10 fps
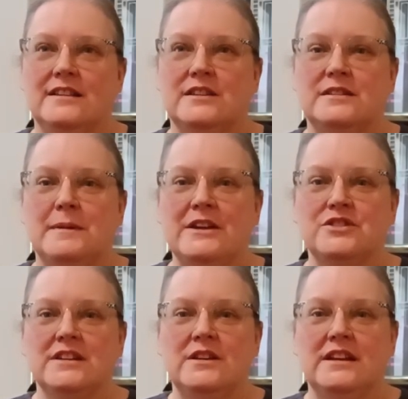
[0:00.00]
this
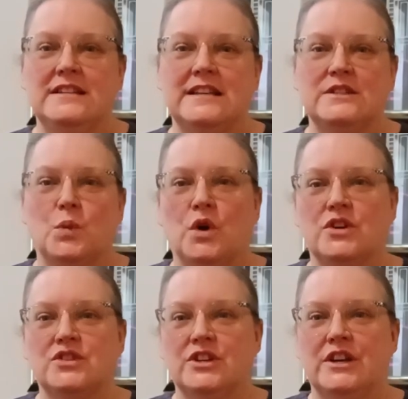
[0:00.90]
especially, he says,
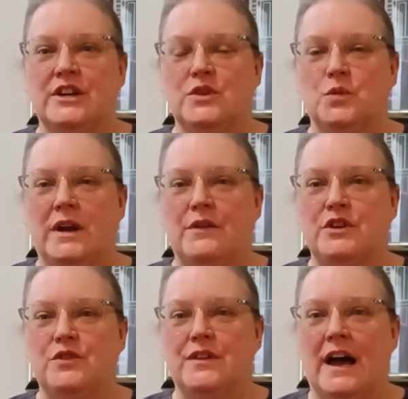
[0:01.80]
works good
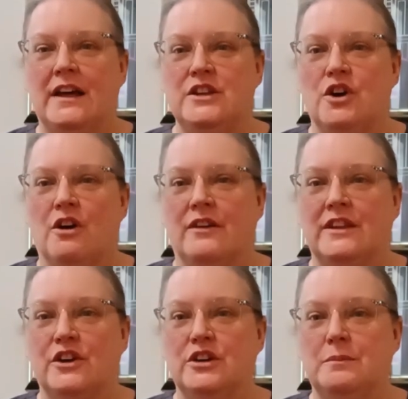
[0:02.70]
whenever you've got
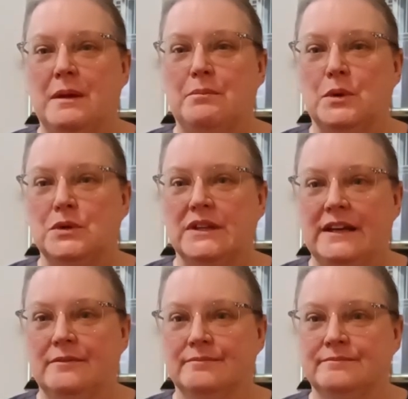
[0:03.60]
yarn that could be
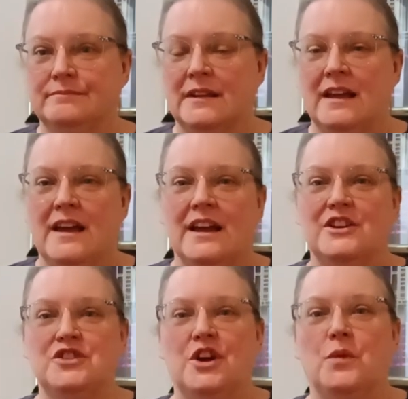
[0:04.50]
pulling.
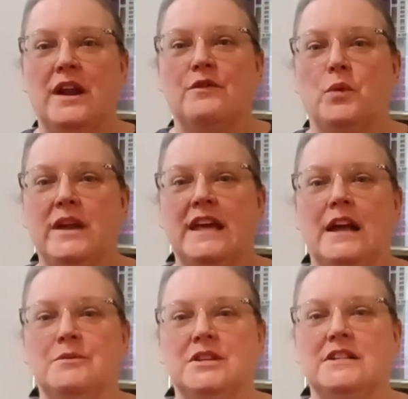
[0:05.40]
Because, you know, whenever we
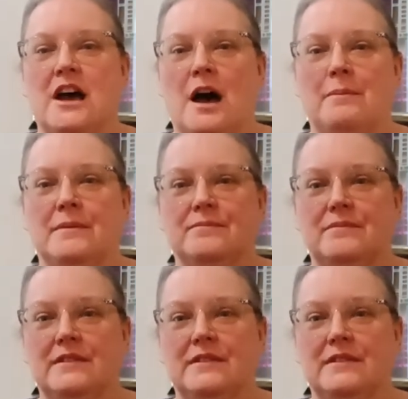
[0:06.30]
get up to the top,